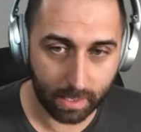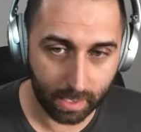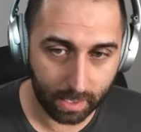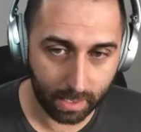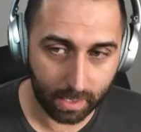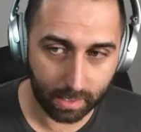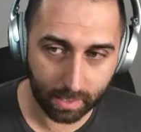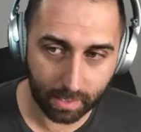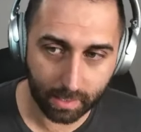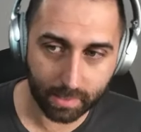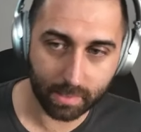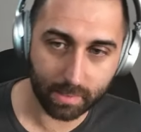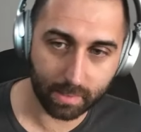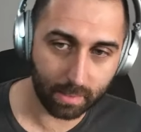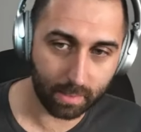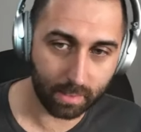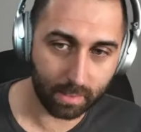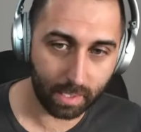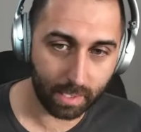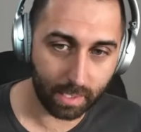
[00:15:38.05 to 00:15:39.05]
That's
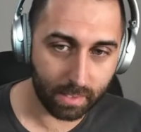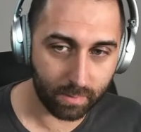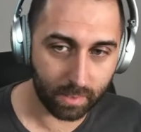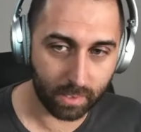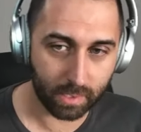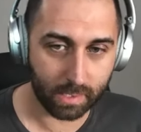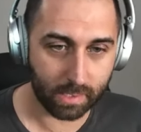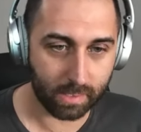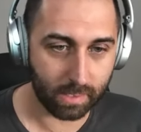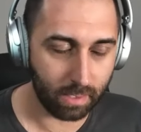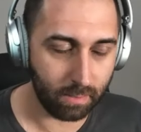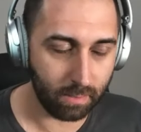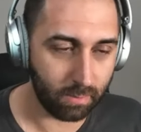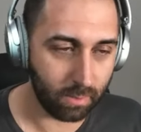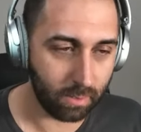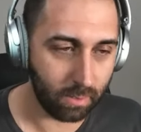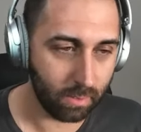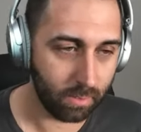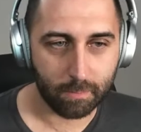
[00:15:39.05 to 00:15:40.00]
very insightful.